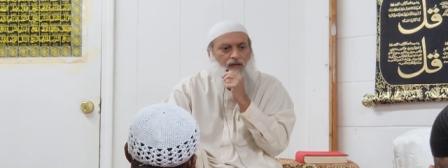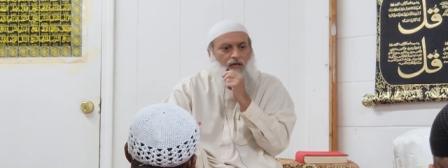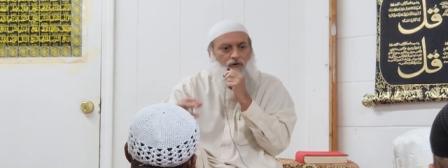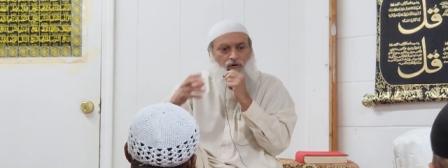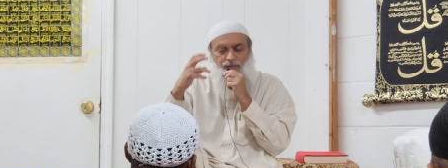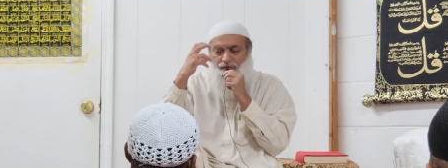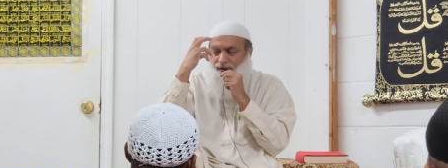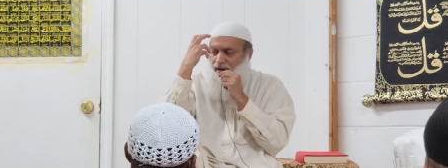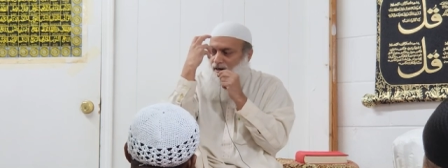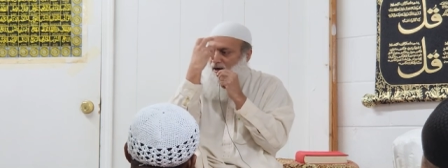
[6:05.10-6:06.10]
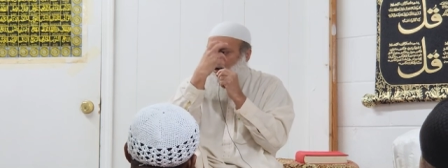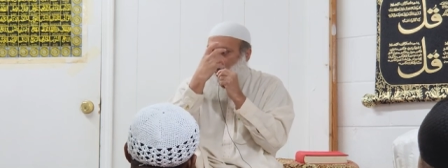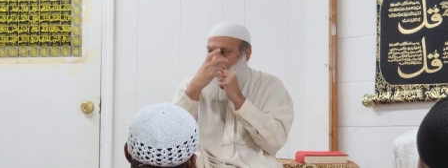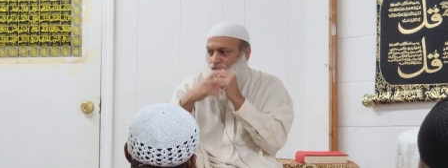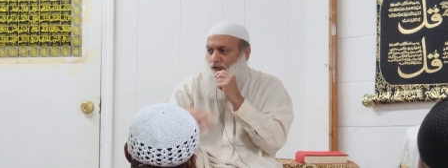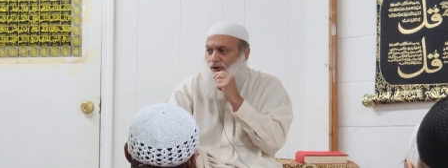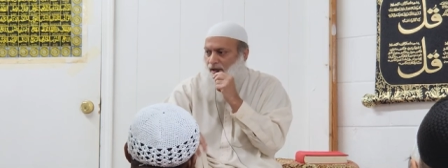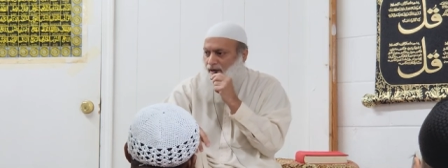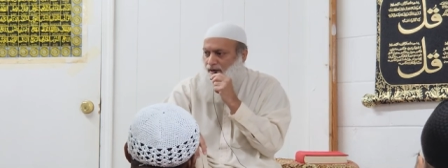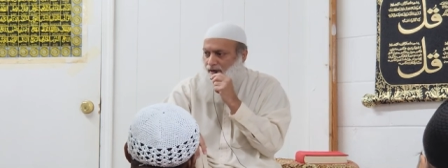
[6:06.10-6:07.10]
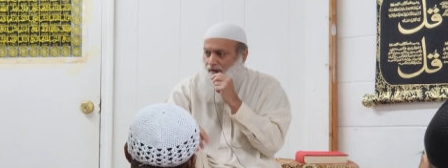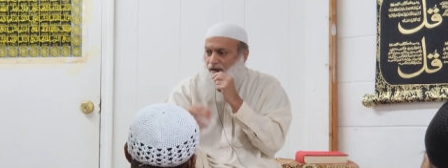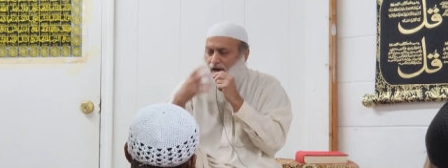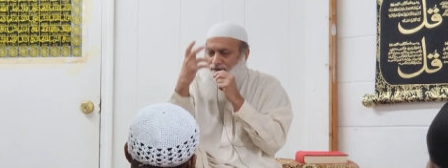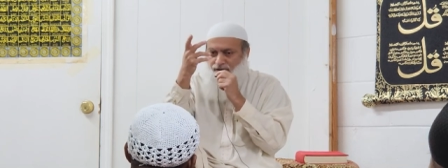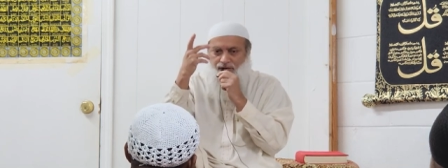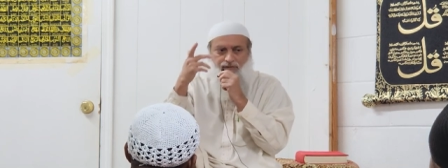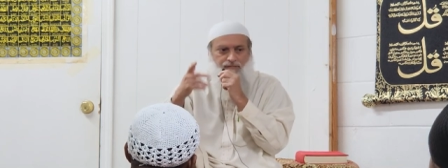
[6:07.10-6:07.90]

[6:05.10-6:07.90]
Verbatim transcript: it will be written on his forehead, Kafir,